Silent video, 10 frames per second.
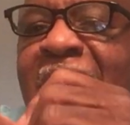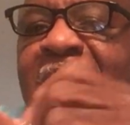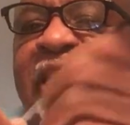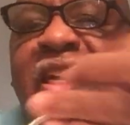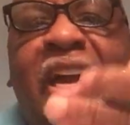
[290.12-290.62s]

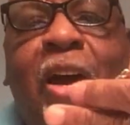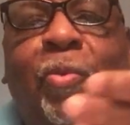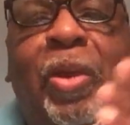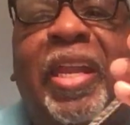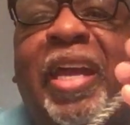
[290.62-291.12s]
And you
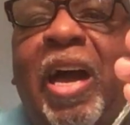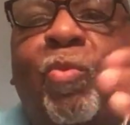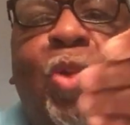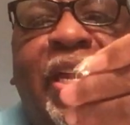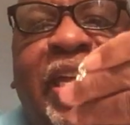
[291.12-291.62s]
already
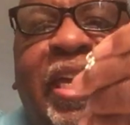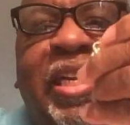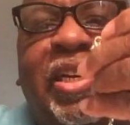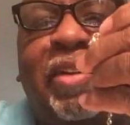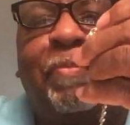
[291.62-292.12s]
got one
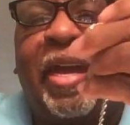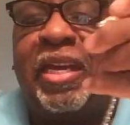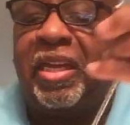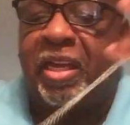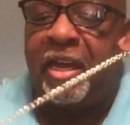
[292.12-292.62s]
end of it
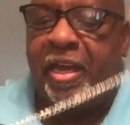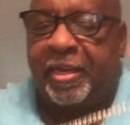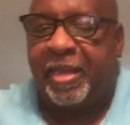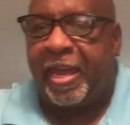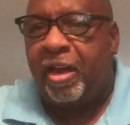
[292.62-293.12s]
made.
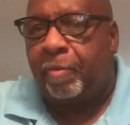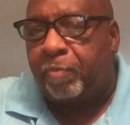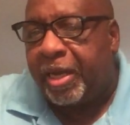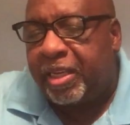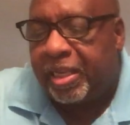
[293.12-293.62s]
Now,
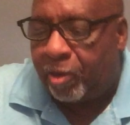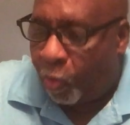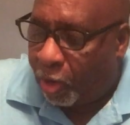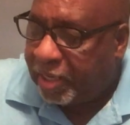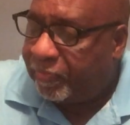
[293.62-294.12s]
but in
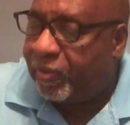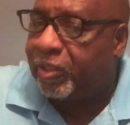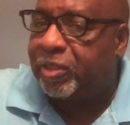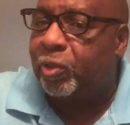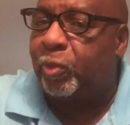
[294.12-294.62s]
order
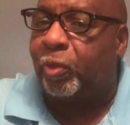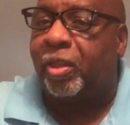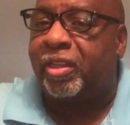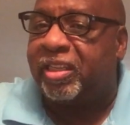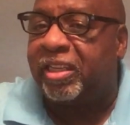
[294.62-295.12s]
for you
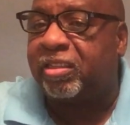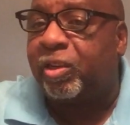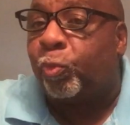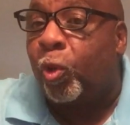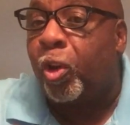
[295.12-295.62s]

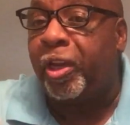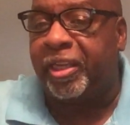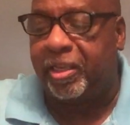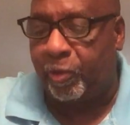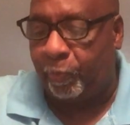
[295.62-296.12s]
to
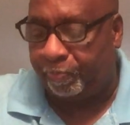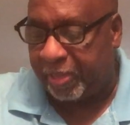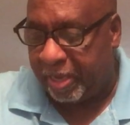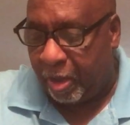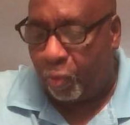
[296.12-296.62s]
work though,
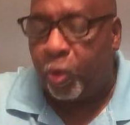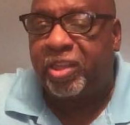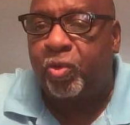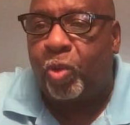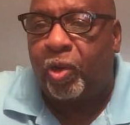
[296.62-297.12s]

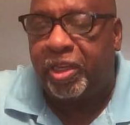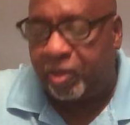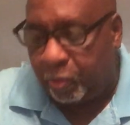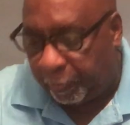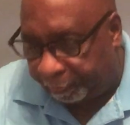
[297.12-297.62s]
what you want to
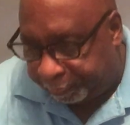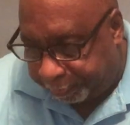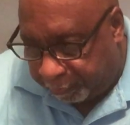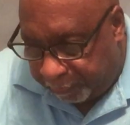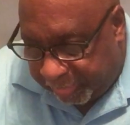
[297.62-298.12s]
do
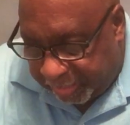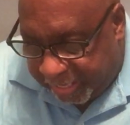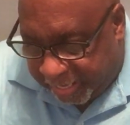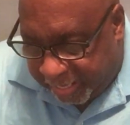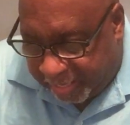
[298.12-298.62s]

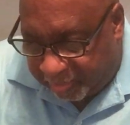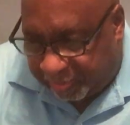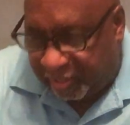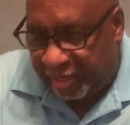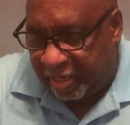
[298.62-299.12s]

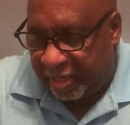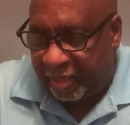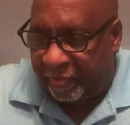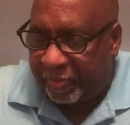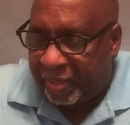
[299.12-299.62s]
is
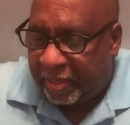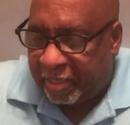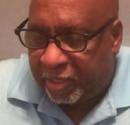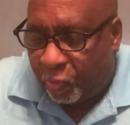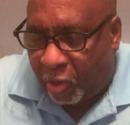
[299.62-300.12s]

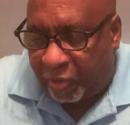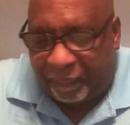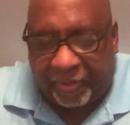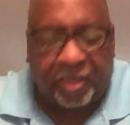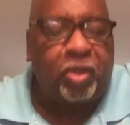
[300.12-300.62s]
you
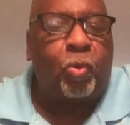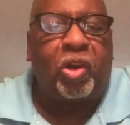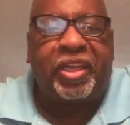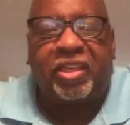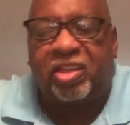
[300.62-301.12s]
want
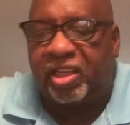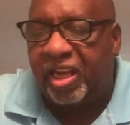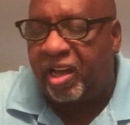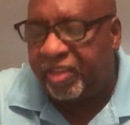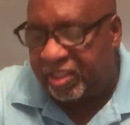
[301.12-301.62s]
to get you
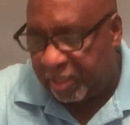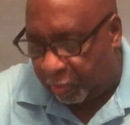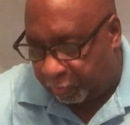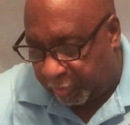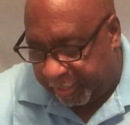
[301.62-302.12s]
another
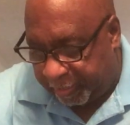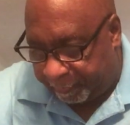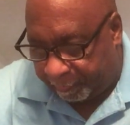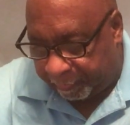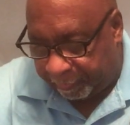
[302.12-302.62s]
jump ring.